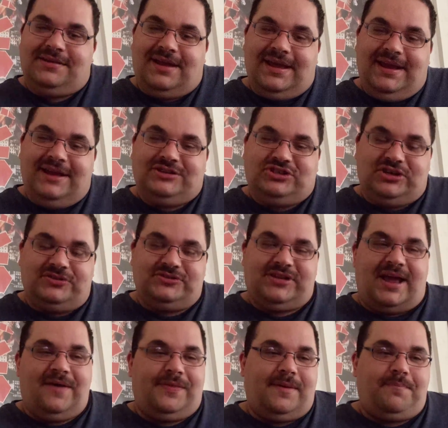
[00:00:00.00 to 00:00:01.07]
Like, it shows
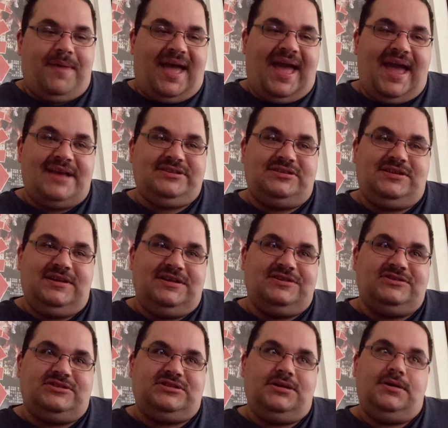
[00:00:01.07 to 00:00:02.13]
how the past
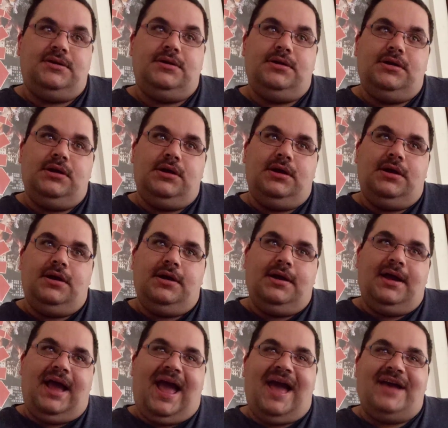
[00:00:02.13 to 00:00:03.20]

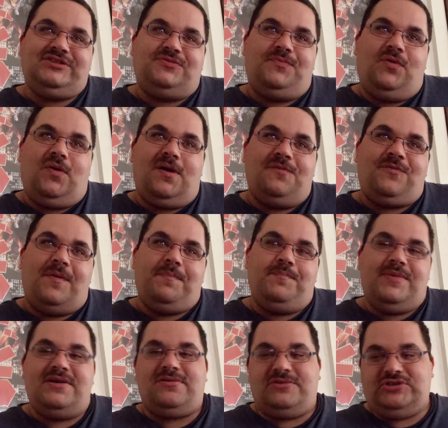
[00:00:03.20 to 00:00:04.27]
has more of a
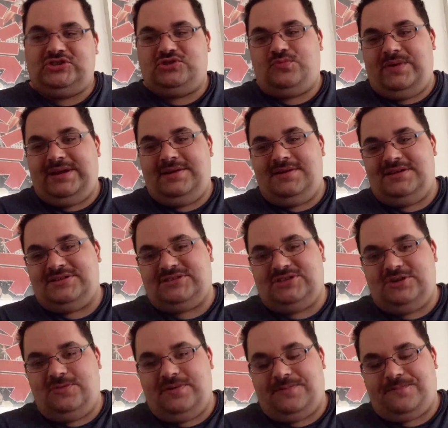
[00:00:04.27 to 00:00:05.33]
bittersweetness
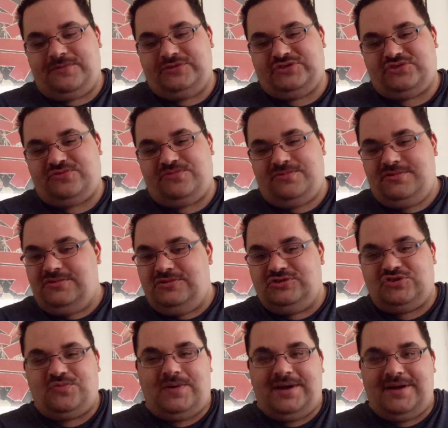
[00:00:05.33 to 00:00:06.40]
to it for
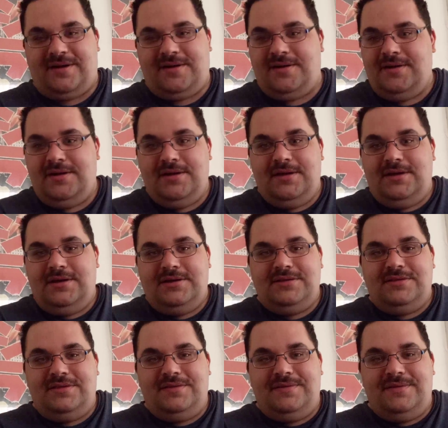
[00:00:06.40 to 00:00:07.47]
Scrooge, where
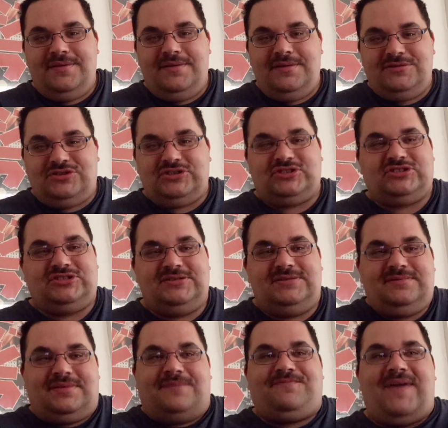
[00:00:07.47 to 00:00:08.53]

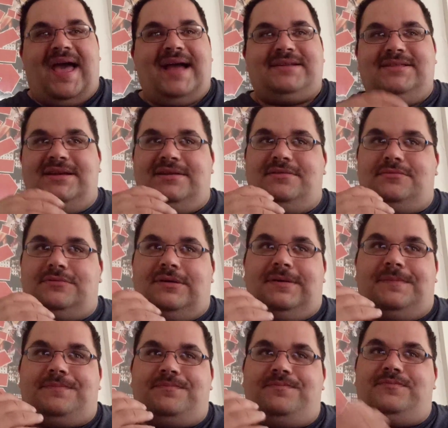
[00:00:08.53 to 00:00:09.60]
just the fact that
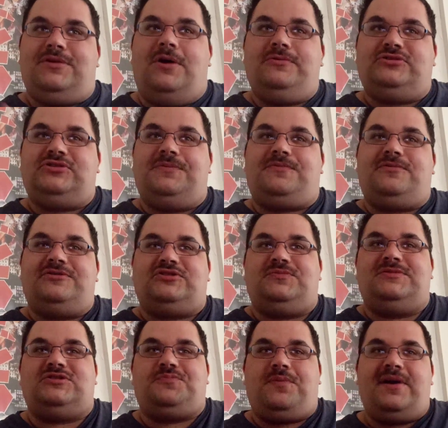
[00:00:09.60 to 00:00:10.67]
the Ghost of
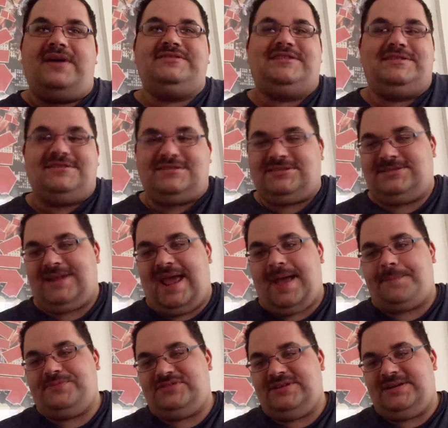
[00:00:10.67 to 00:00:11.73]
Christmas Present
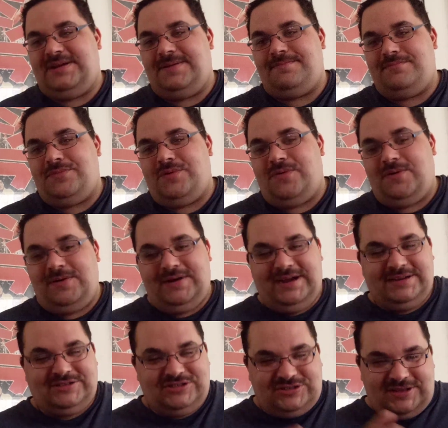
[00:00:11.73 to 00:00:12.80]
snaps at him more,
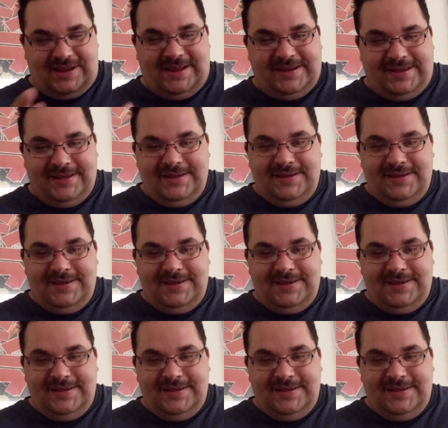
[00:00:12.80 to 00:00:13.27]
it's like